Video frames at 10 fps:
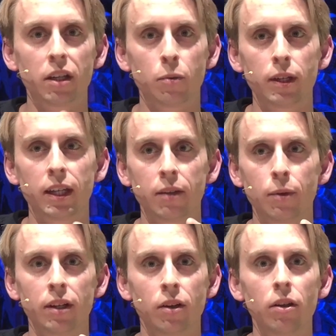We
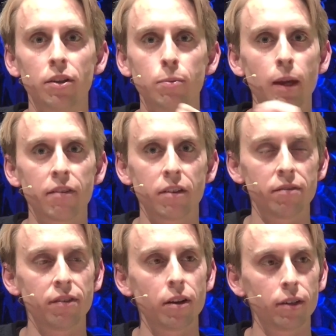in Holland we have a
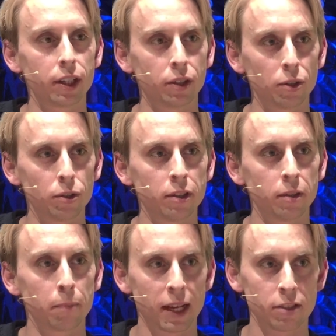very good
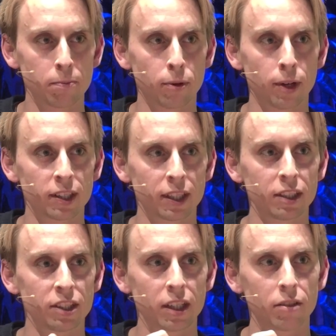passport,
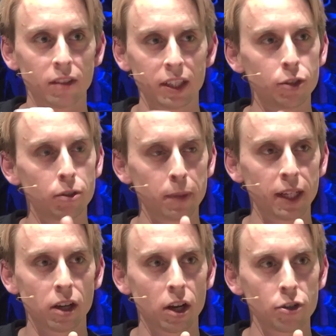and generally European
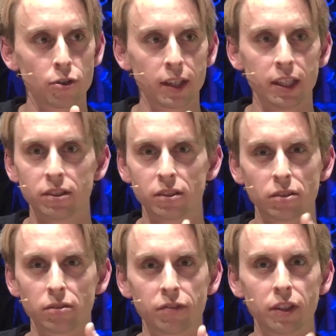countries
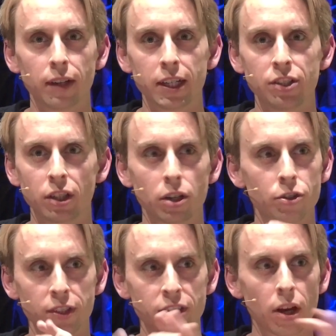and few Asian
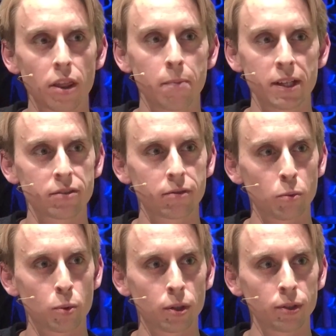countries are the best of the
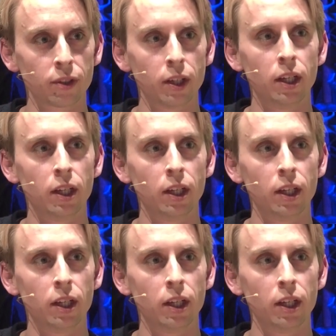world.